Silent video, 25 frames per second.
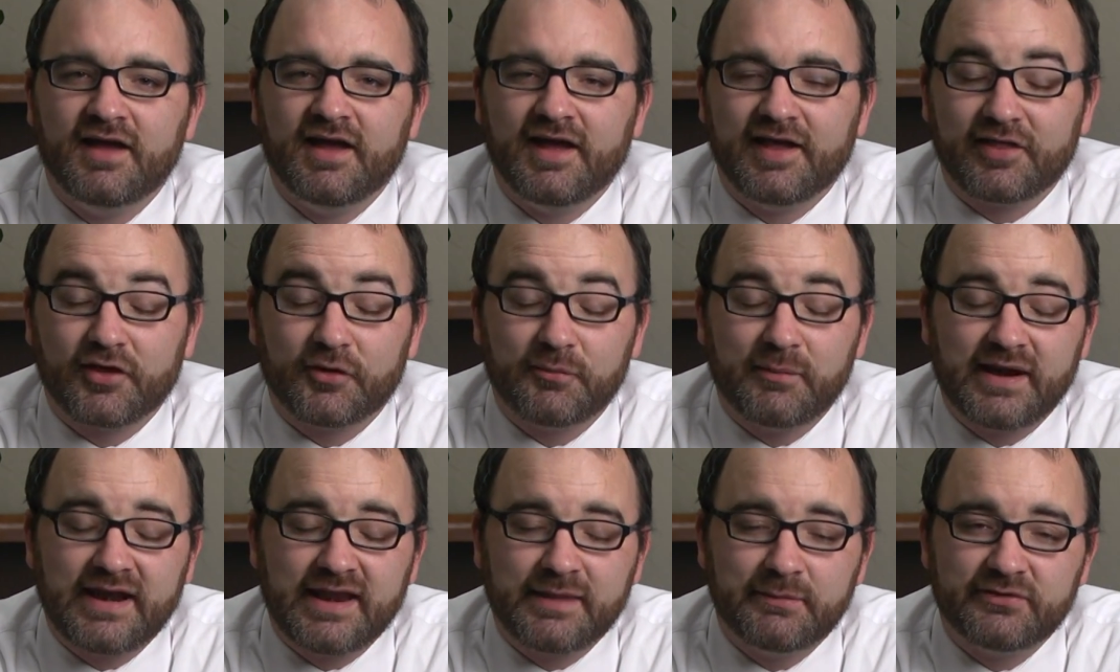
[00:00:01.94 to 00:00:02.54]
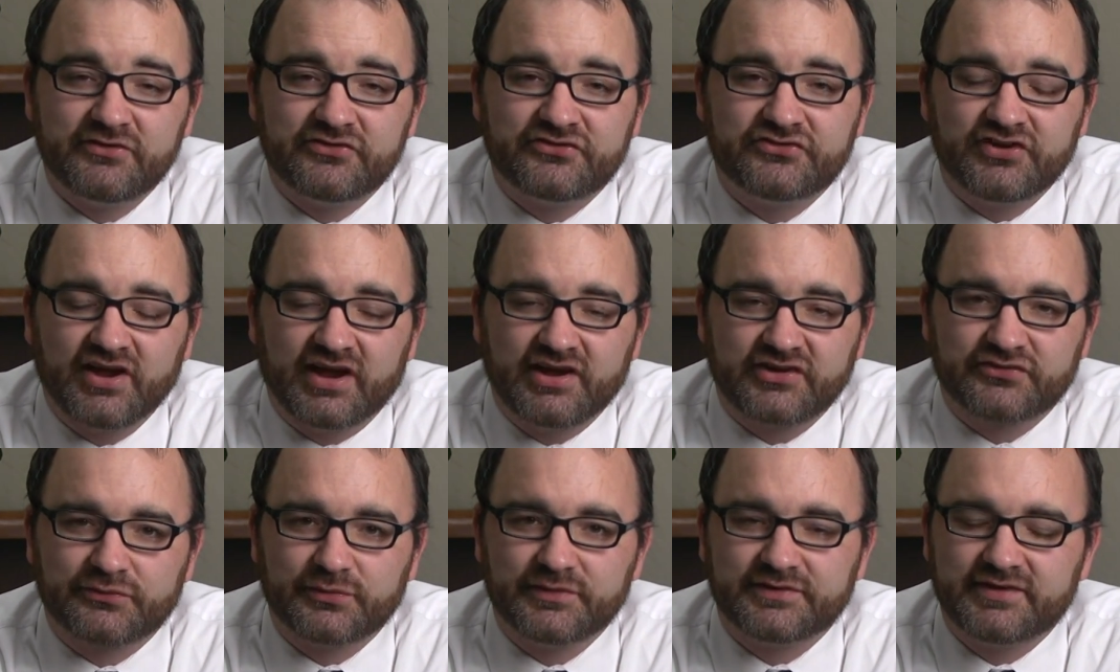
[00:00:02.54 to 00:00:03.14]
Hello, my name is
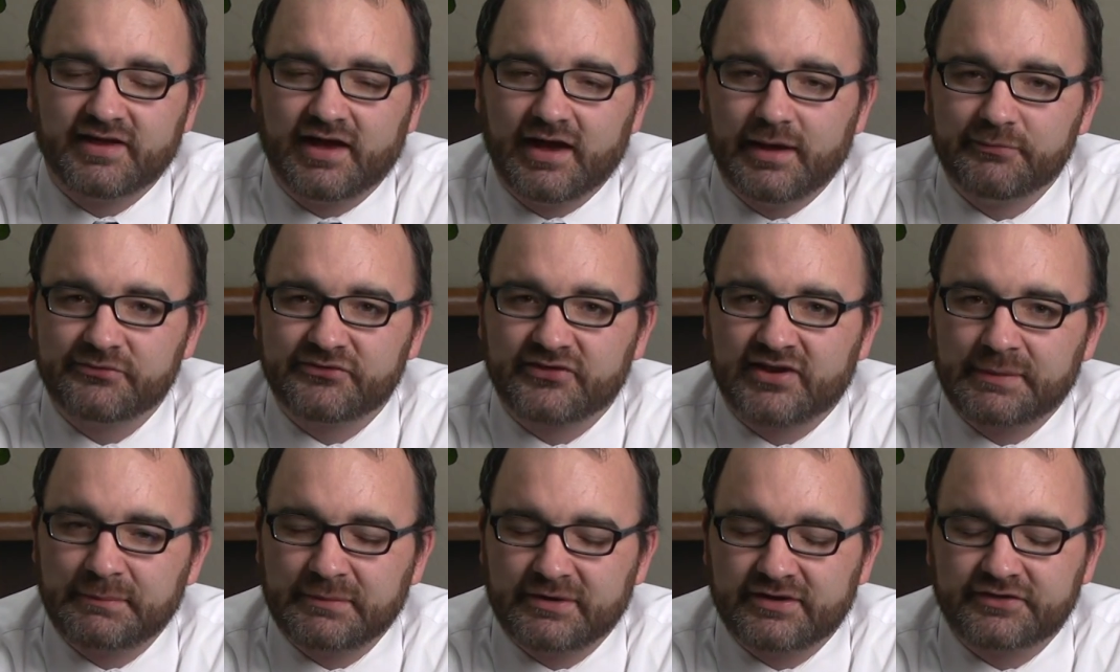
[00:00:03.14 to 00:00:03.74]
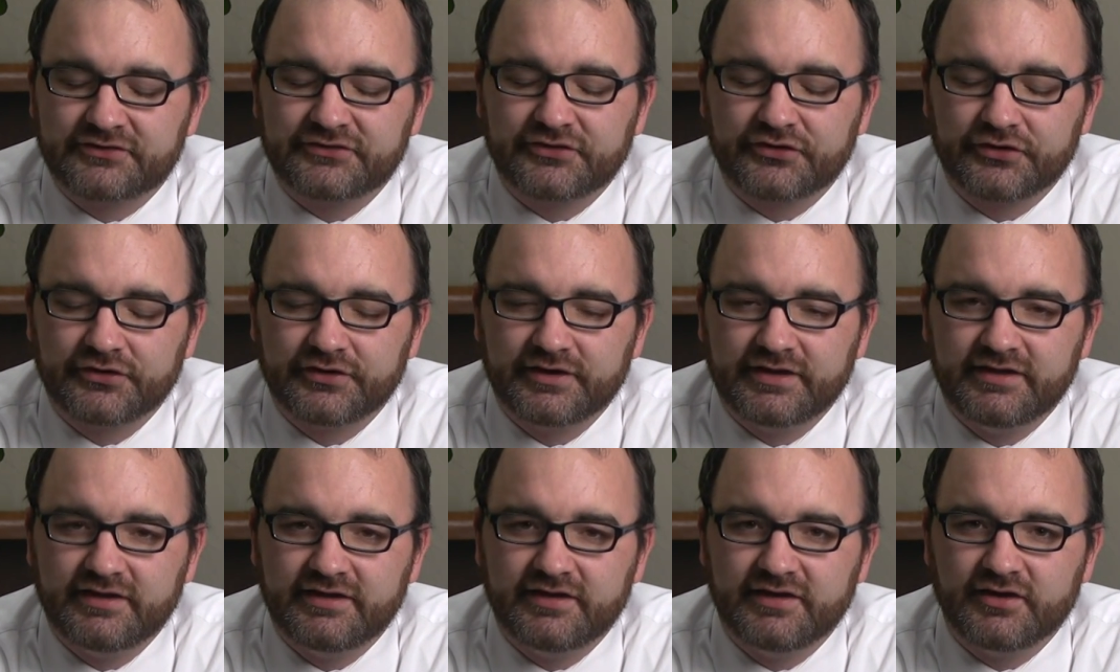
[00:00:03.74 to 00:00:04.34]
Joshua Thompson. I'm an
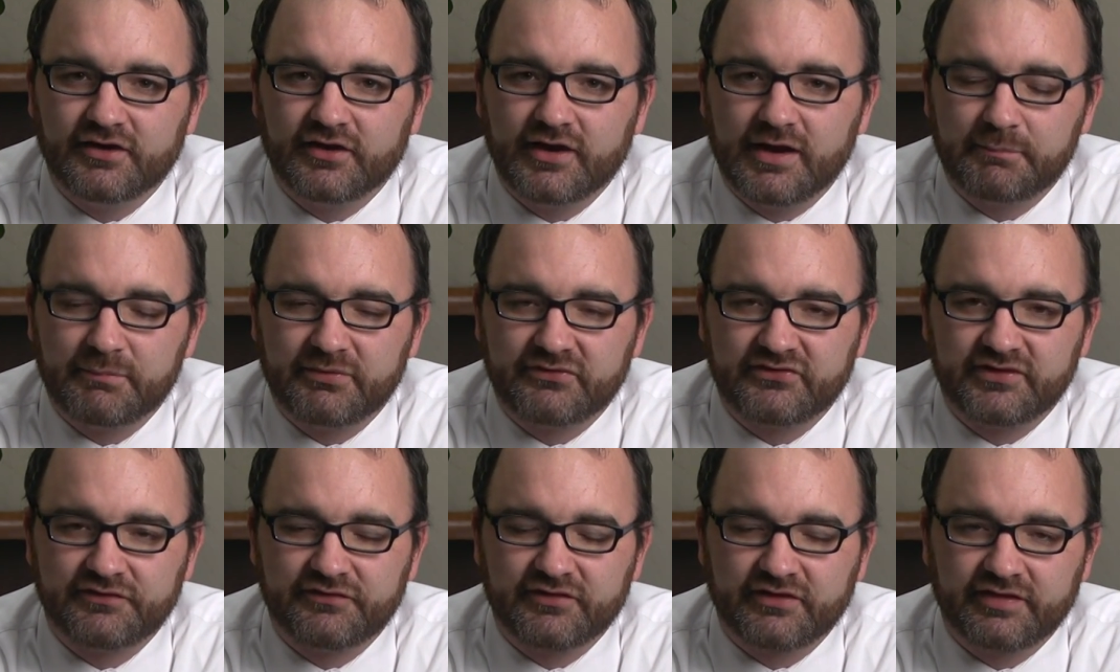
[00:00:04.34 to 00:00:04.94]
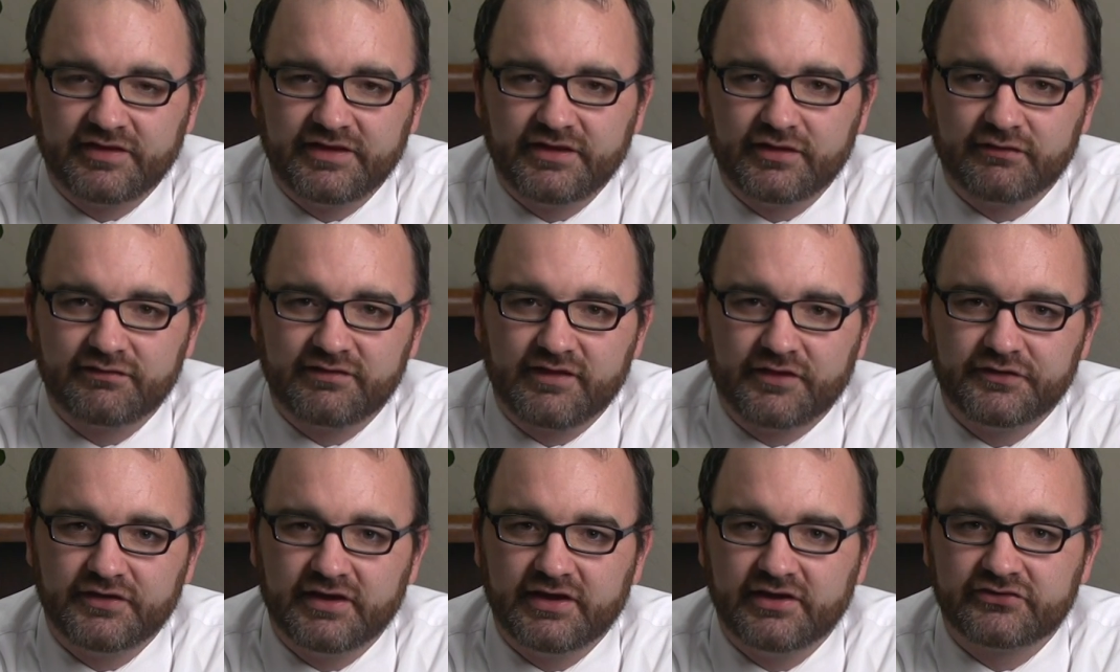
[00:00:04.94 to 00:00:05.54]
attorney here at Pacific Legal
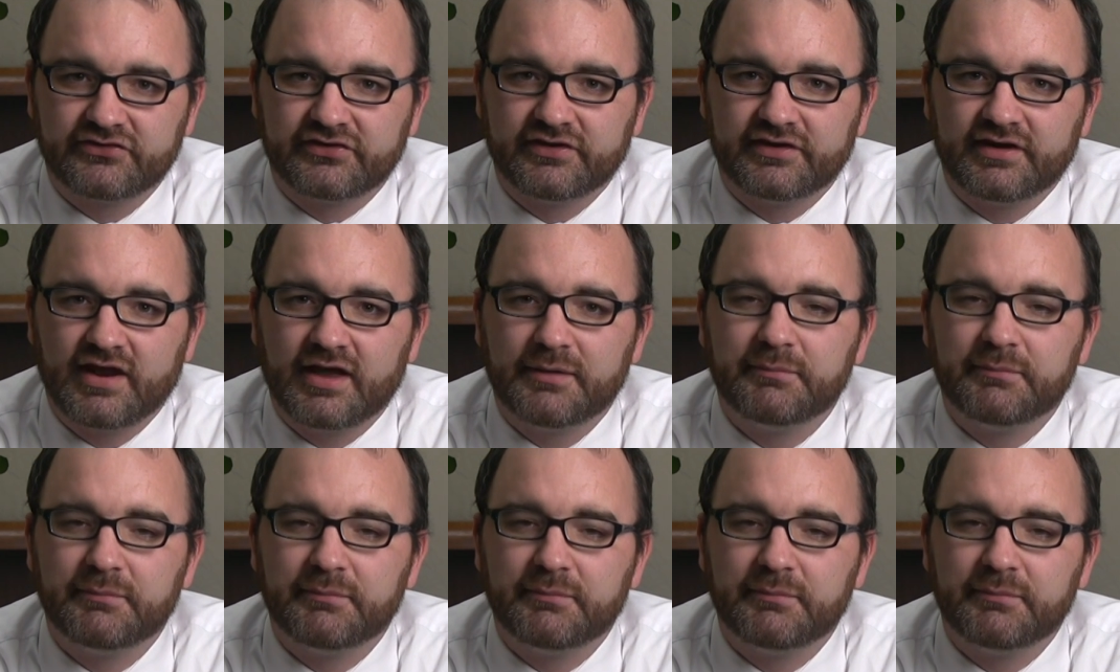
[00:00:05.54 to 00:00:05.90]
Foundation.